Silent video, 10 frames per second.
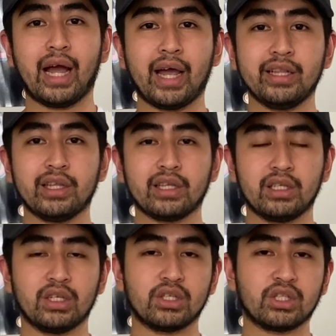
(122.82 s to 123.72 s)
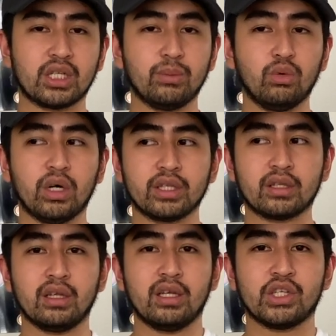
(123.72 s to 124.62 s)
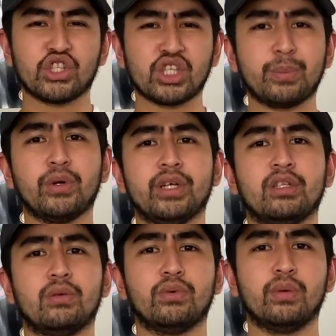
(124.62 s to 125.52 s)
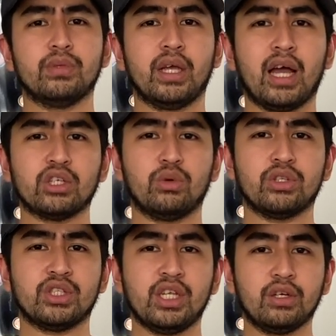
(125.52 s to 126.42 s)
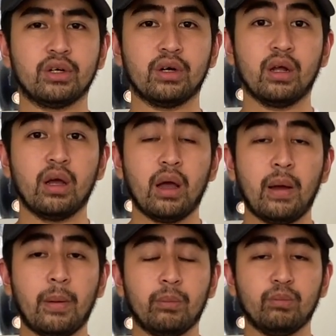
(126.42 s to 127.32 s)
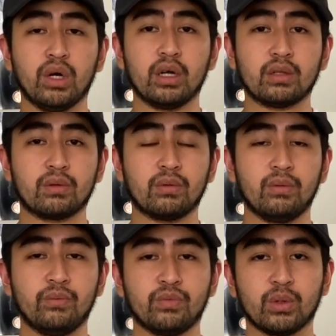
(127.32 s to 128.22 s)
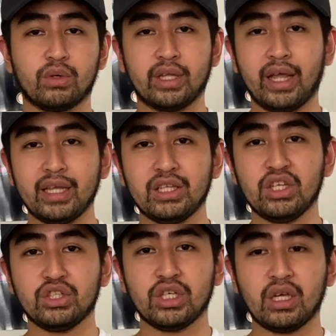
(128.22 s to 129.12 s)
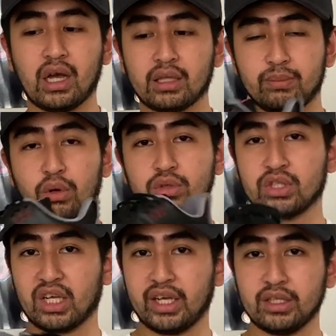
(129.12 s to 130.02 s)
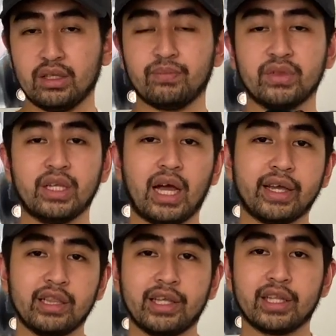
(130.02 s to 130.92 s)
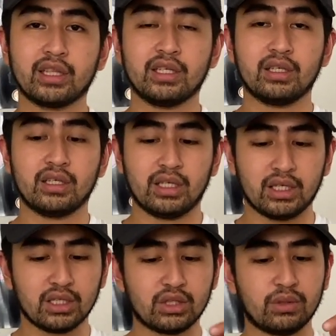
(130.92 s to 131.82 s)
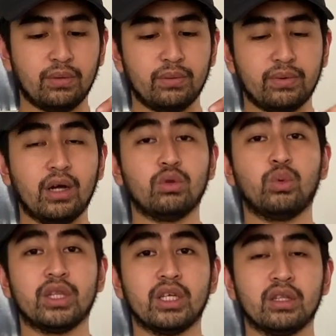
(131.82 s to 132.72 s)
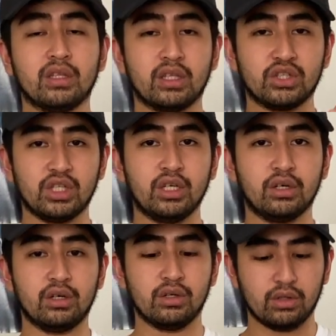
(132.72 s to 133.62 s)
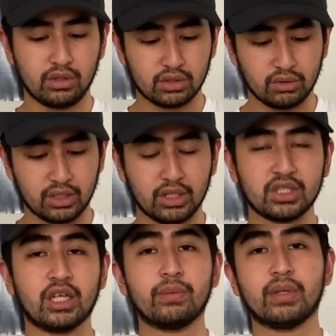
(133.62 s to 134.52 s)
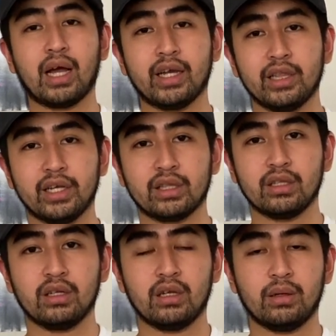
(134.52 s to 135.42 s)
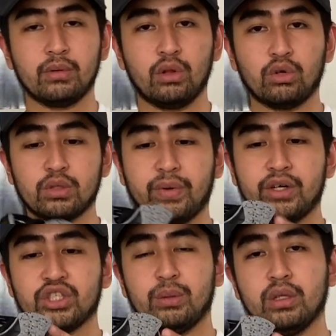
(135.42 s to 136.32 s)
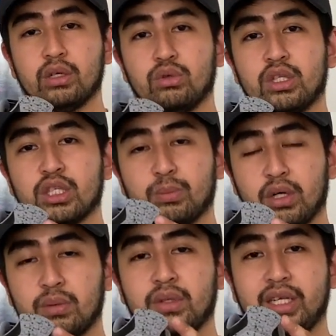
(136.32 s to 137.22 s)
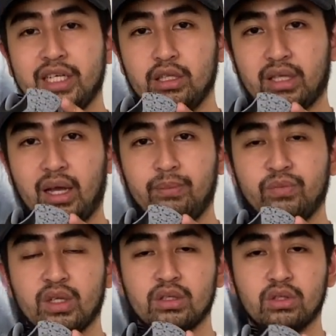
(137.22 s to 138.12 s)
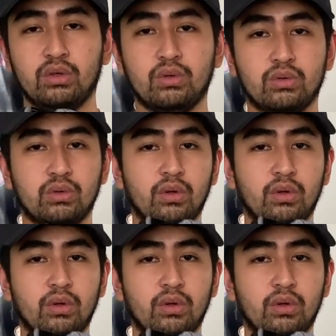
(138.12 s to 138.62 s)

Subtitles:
eyelet is somewhat separated from the actual sneaker, but for the ADG at both sides, the eyelet is found within the sneaker. So the design of the eyelet looks very similar to this part of the heel tab. So